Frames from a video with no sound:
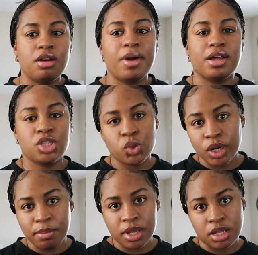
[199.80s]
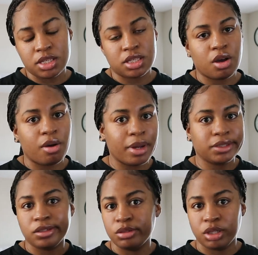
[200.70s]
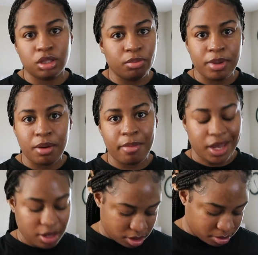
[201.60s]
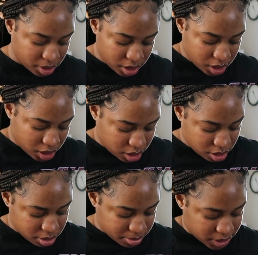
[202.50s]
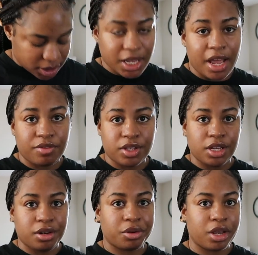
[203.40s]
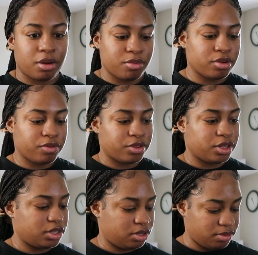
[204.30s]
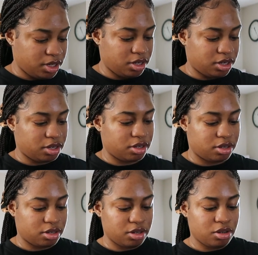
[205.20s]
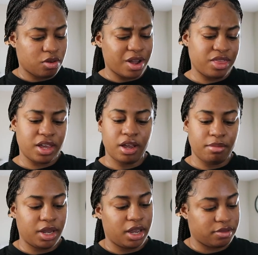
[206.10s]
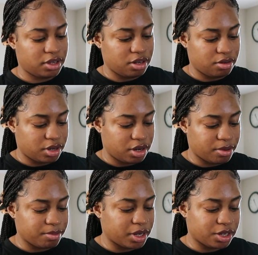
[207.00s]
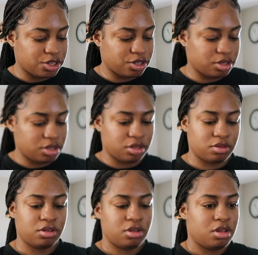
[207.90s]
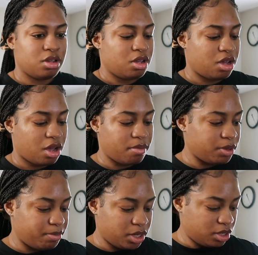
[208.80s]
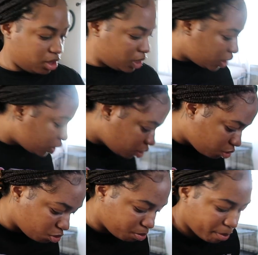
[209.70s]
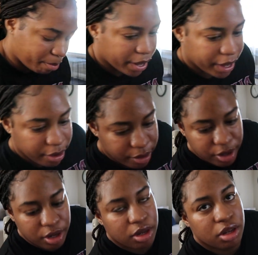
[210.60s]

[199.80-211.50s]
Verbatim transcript: in about 20 minutes. So I'm about to do a little bit of makeup um, since I have to get on camera for this meeting. Or I think I may have to get on camera. I'm not sure. So I'm going to be a little prepared